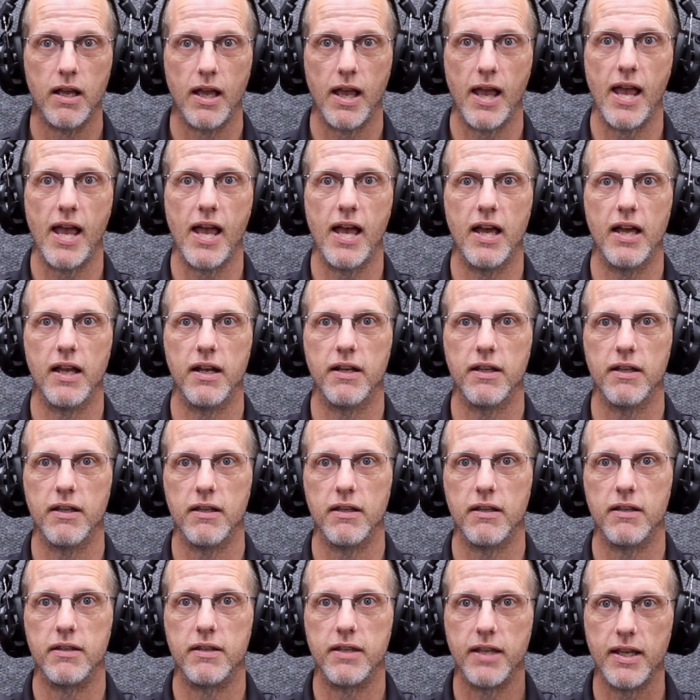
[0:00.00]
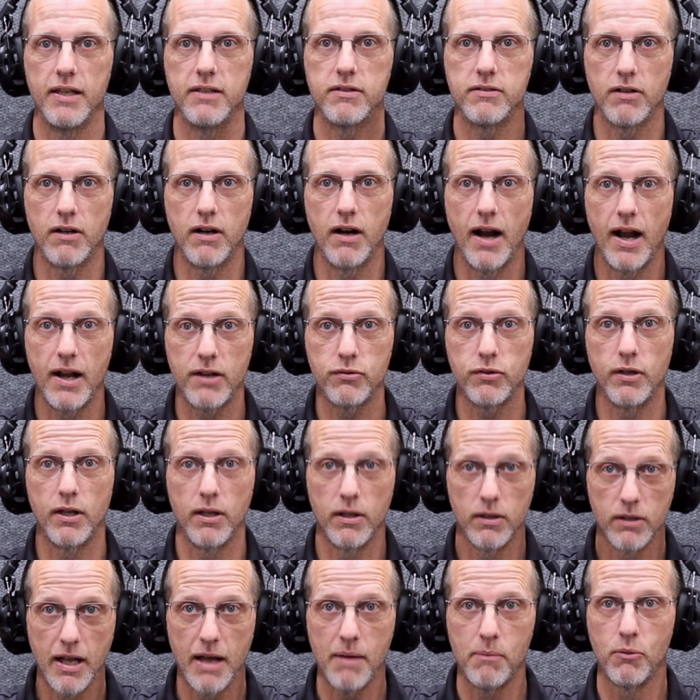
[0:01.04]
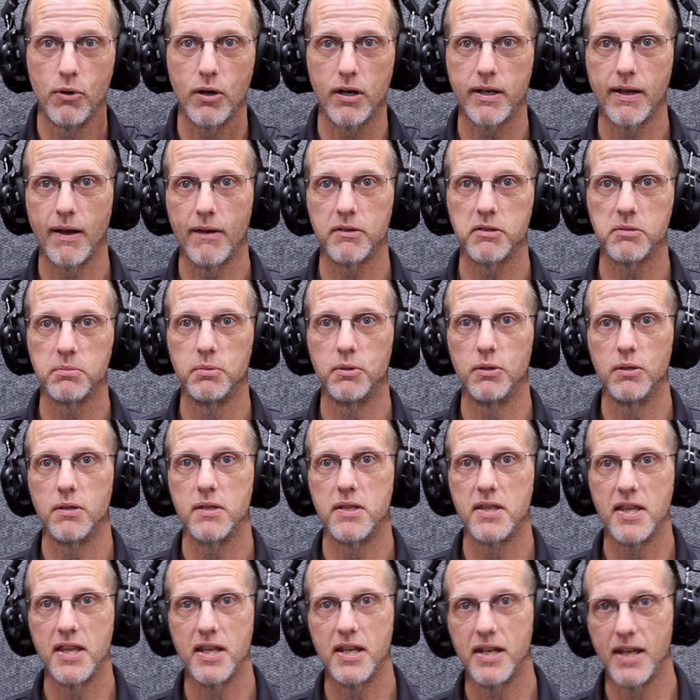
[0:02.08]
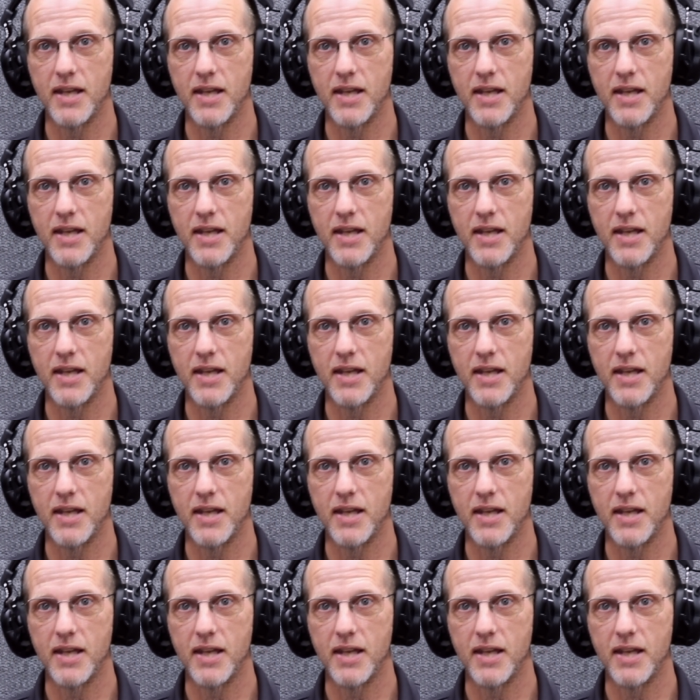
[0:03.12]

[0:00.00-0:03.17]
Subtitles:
and these are actually a lot more comfortable than